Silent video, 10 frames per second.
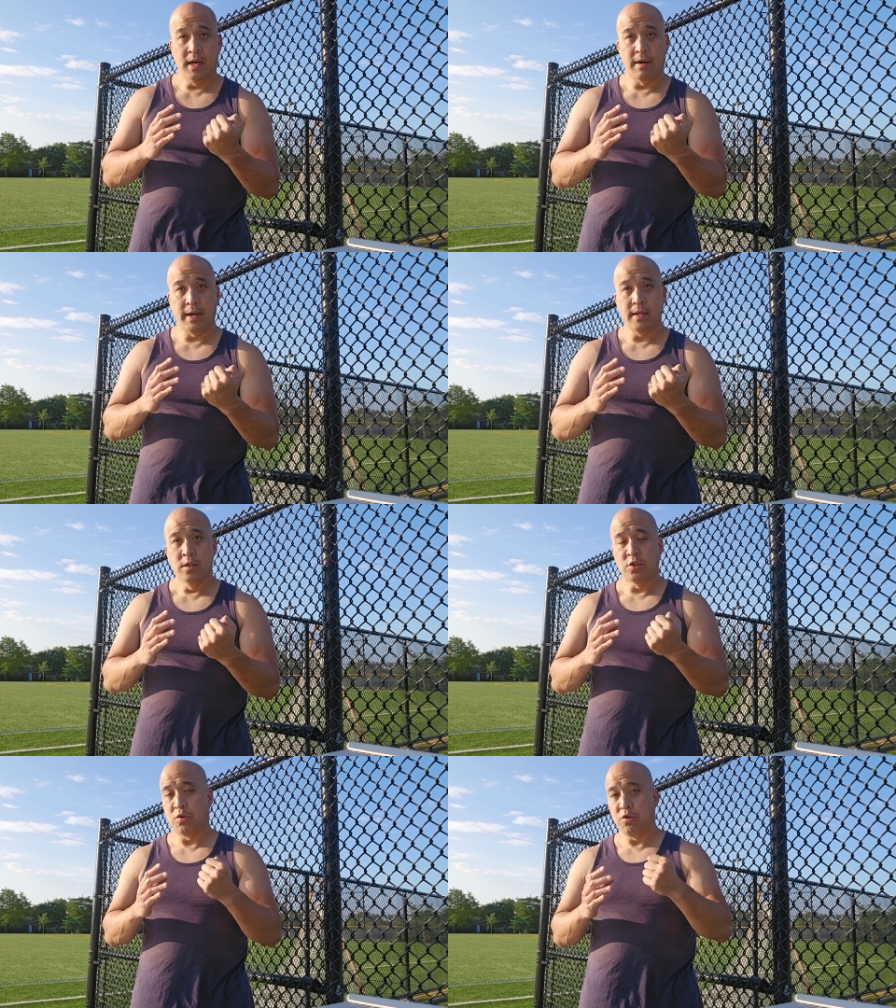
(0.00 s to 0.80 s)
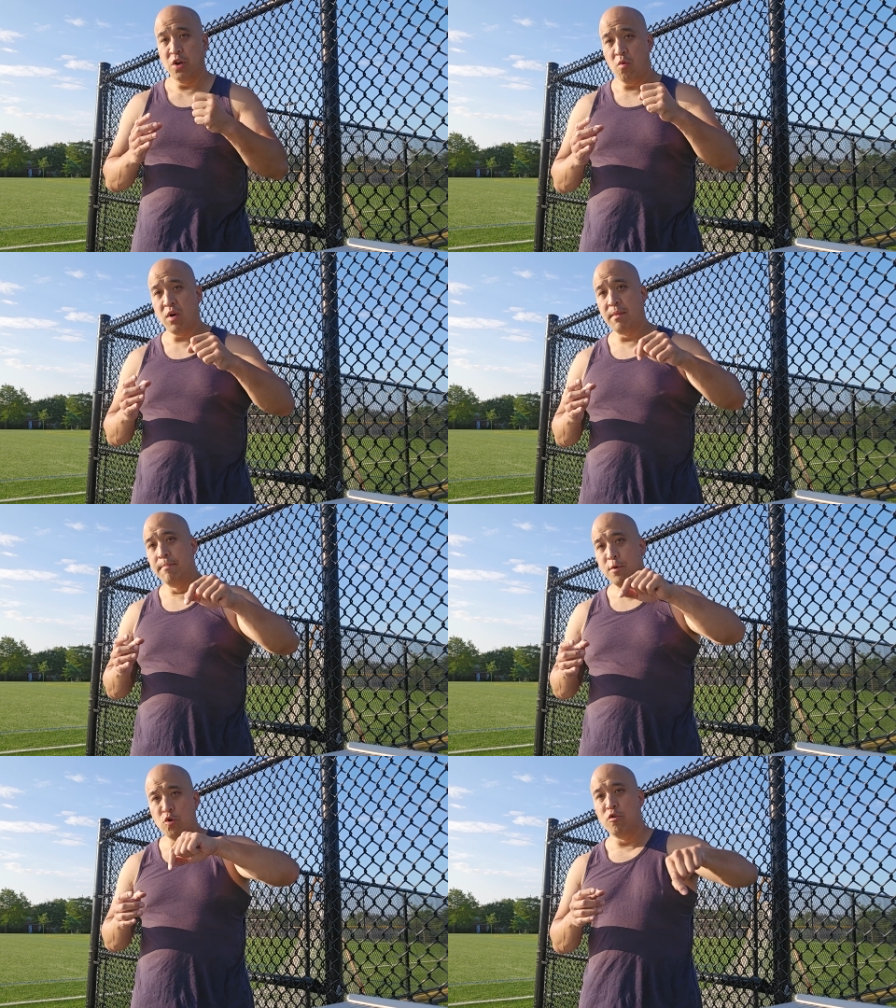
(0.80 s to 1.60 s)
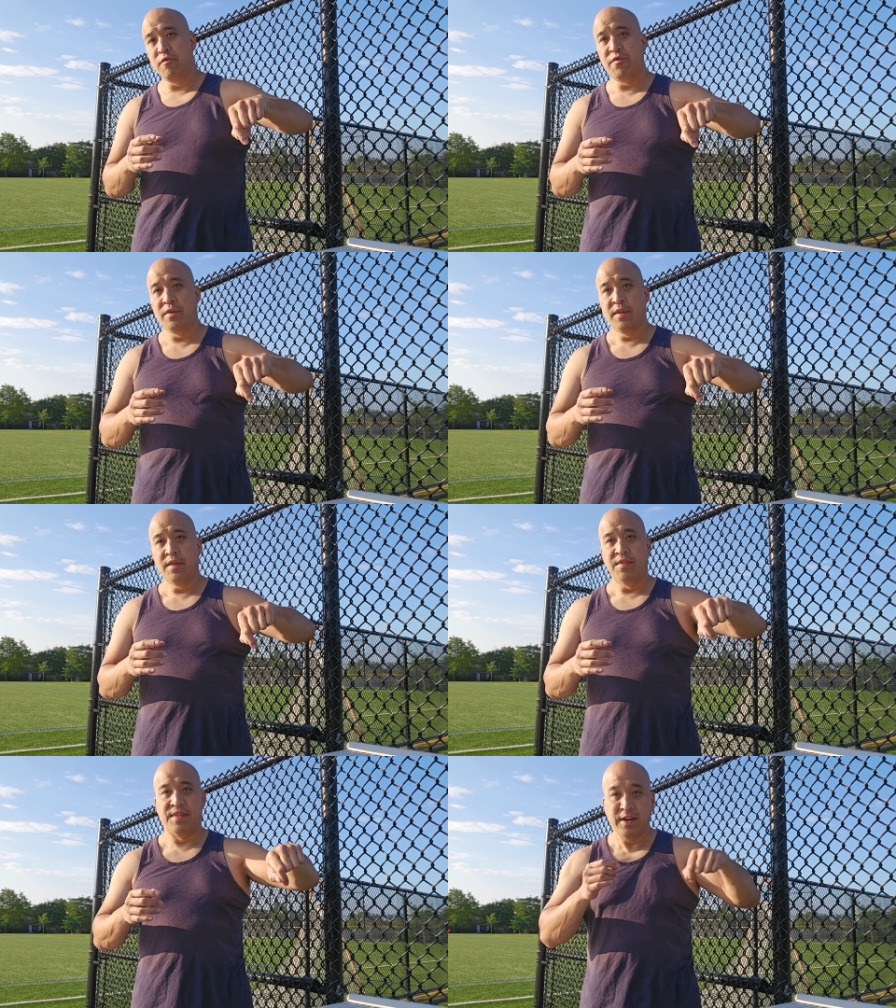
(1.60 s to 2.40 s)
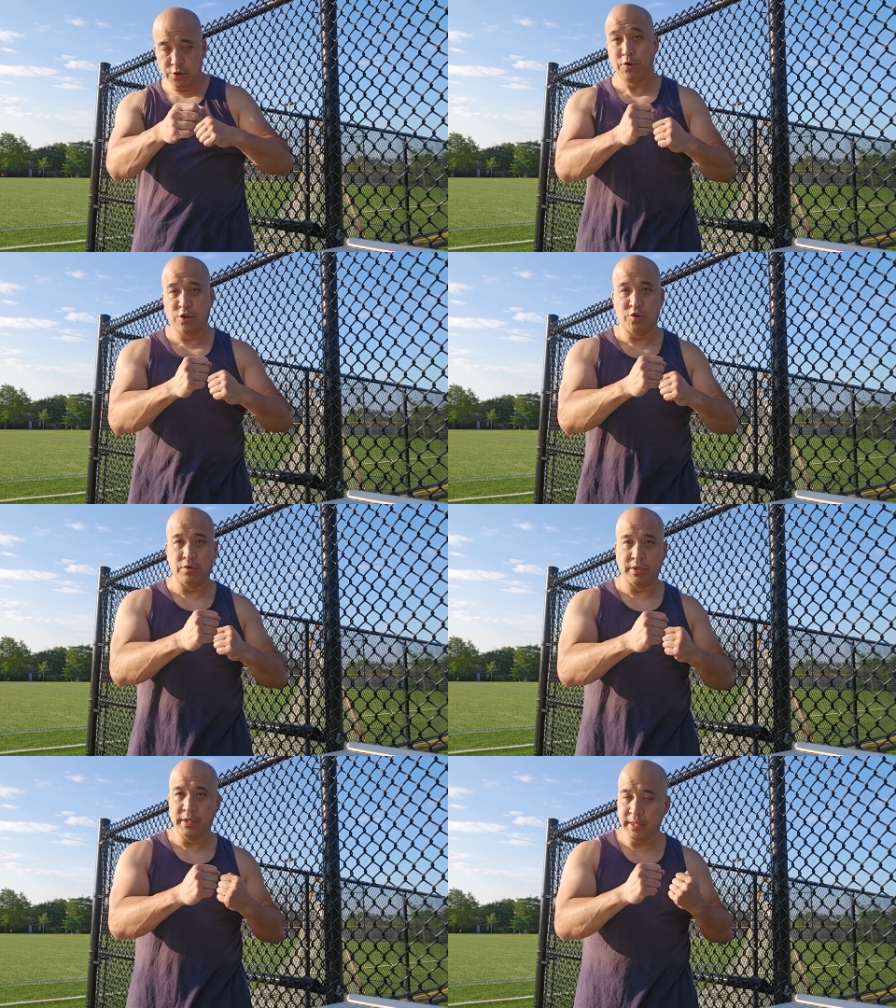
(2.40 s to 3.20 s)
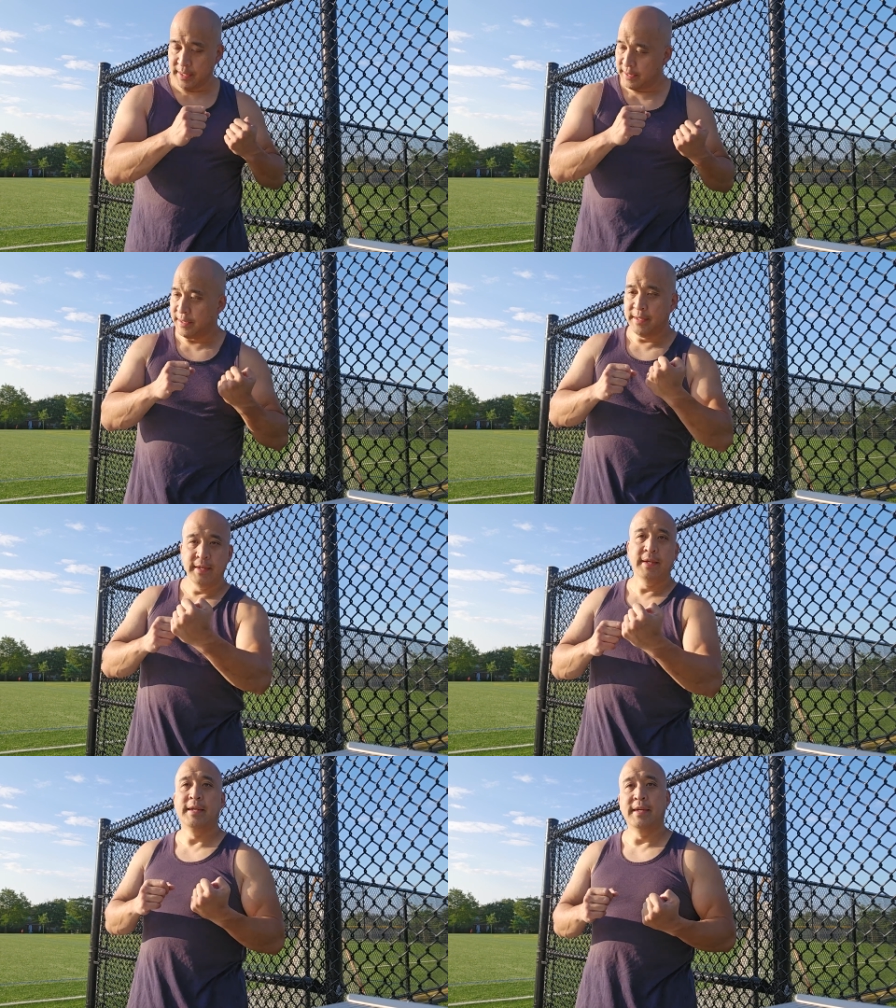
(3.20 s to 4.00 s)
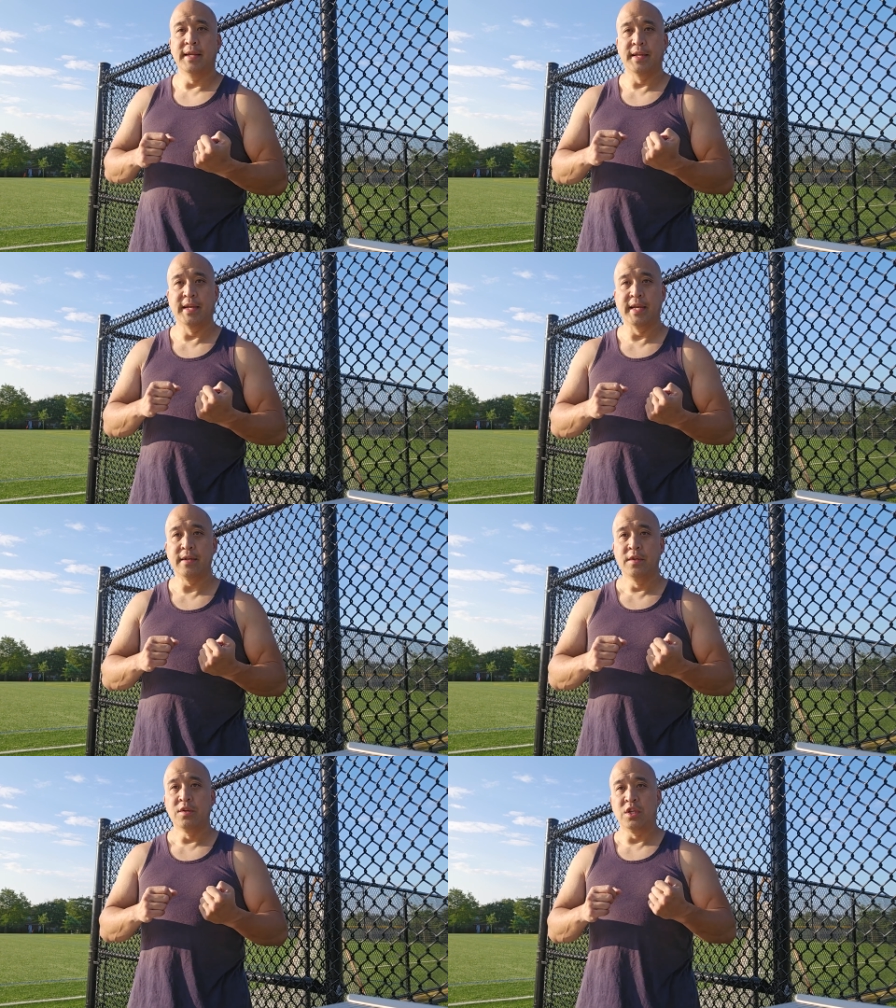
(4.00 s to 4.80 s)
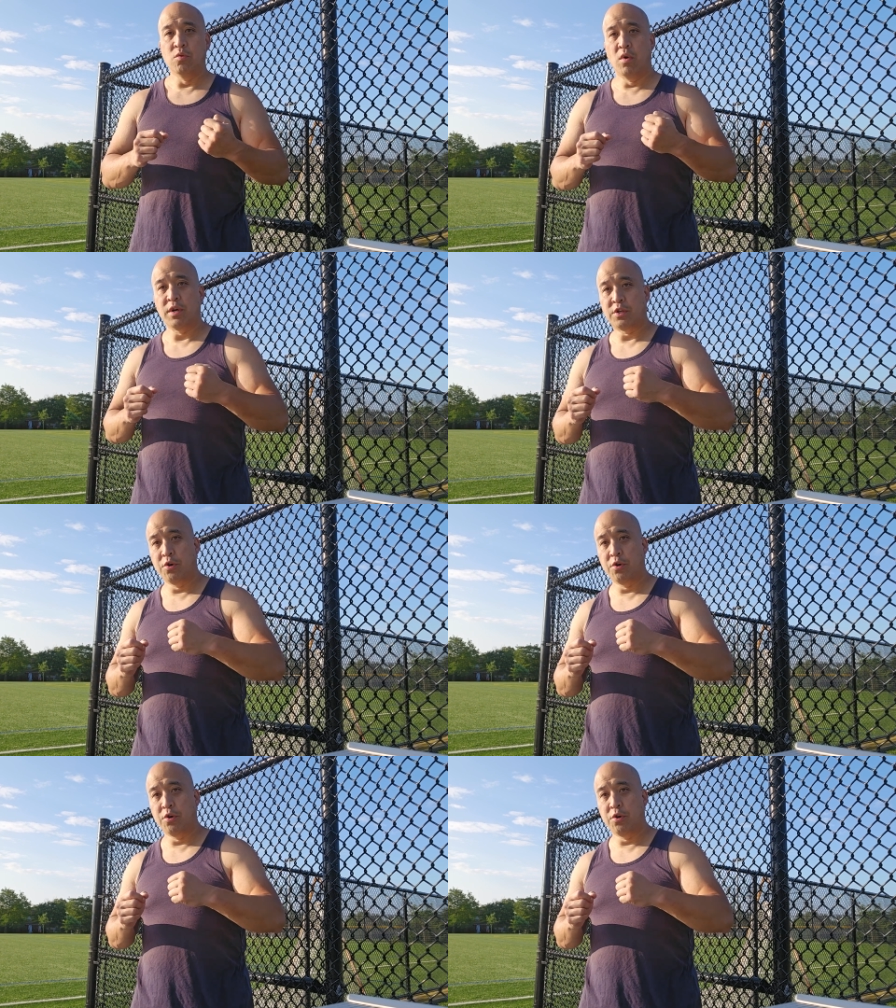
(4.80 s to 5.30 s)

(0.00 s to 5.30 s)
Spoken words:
All right, so you don't want to move, then turn your shoulder, and then hit. You want to